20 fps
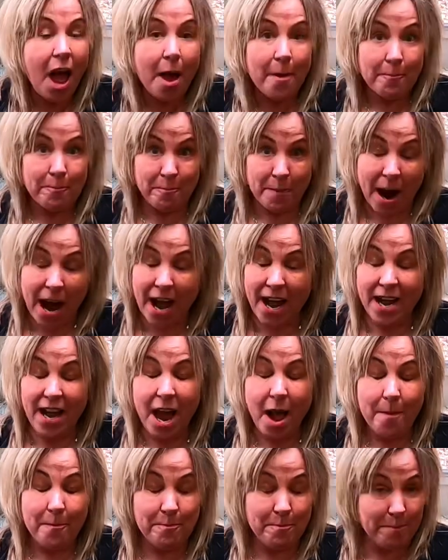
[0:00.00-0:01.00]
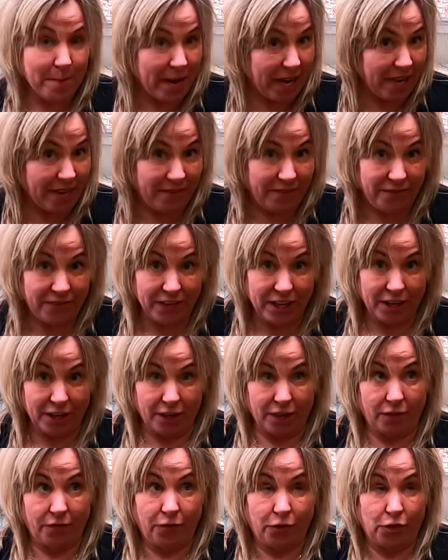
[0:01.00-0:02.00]
My main
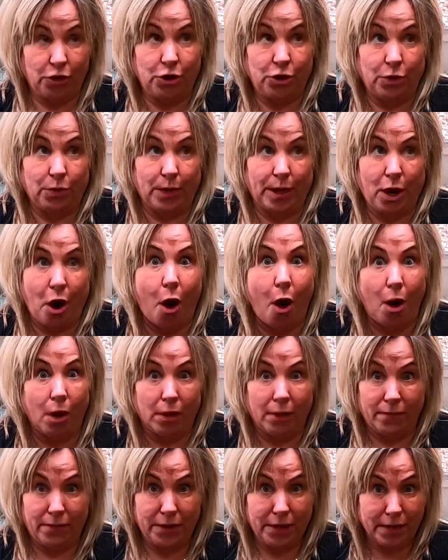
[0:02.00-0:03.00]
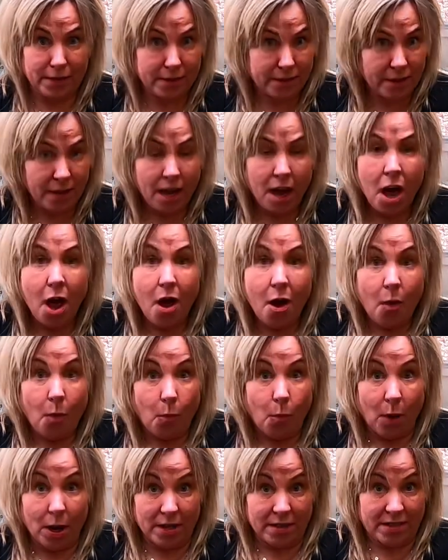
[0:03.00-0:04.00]
fear for doing all of this
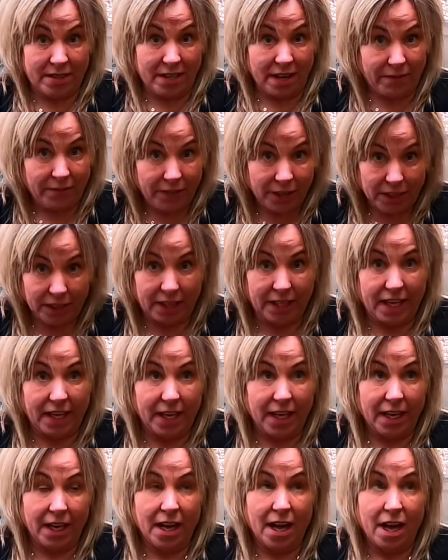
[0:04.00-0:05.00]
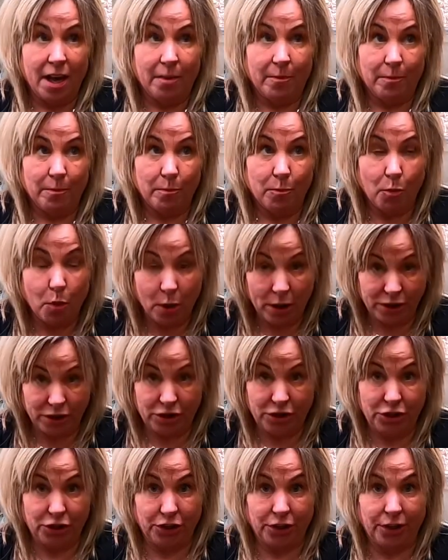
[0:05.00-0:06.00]
was definitely
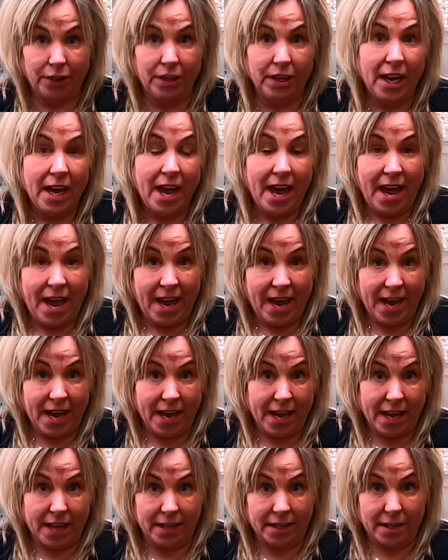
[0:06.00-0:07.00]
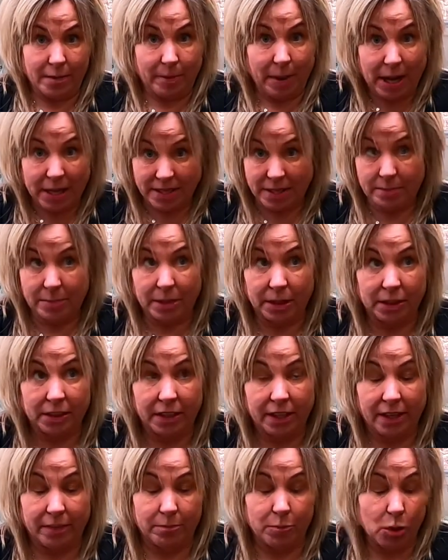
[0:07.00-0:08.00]
moisture and the
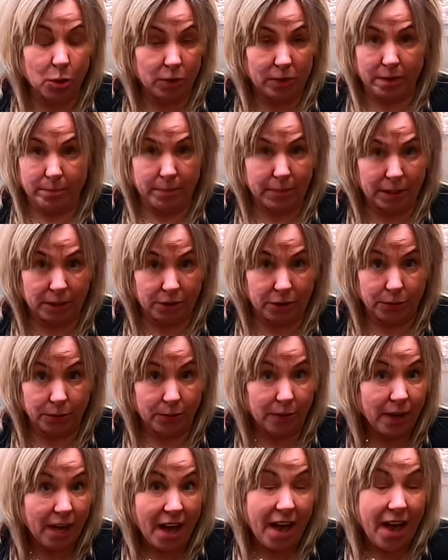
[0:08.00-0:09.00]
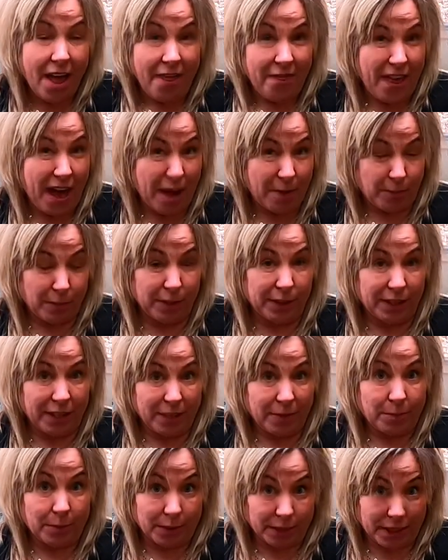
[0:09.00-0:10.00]
possibility of mold and mildew. That really,
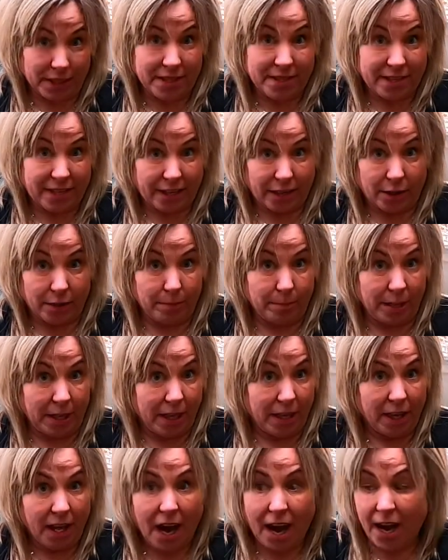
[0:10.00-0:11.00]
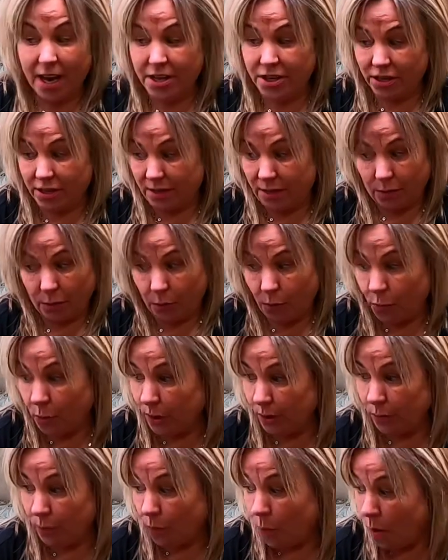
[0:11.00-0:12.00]
really scared me. I just
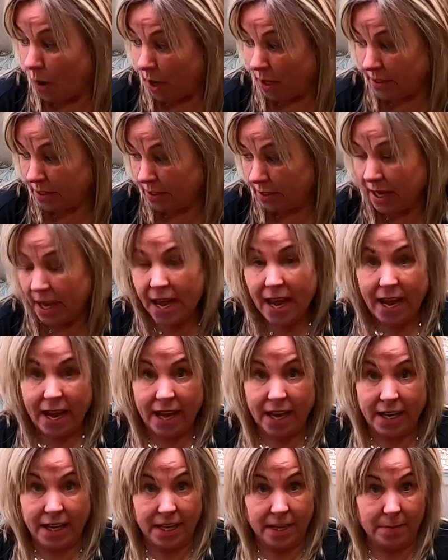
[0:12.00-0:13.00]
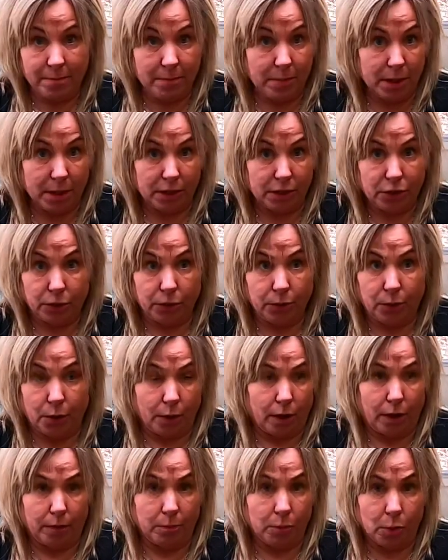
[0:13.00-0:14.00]
wouldn't want any mildew
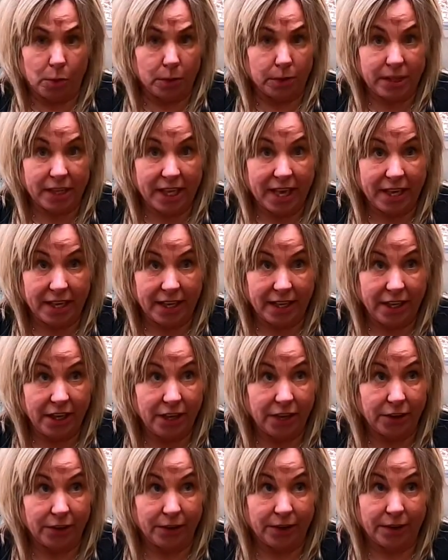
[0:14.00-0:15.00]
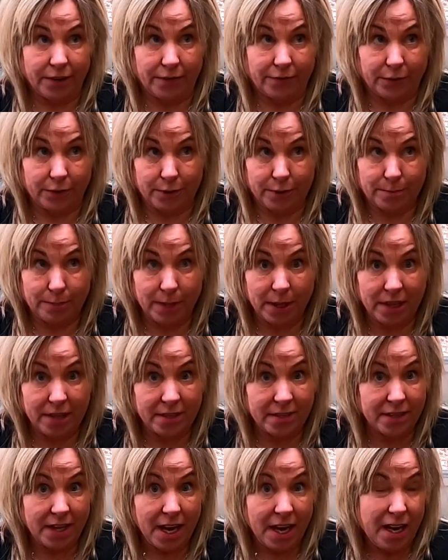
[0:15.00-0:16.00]
or mold to get in here in the first
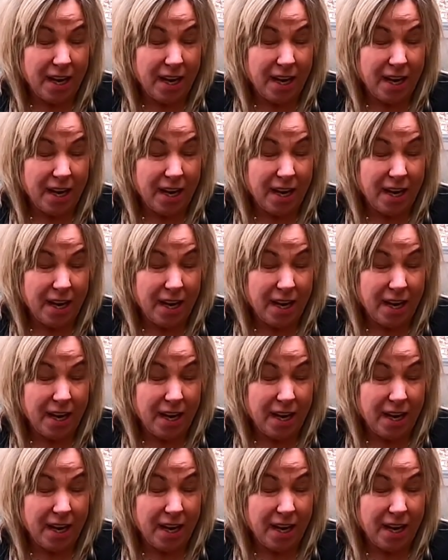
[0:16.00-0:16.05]
place.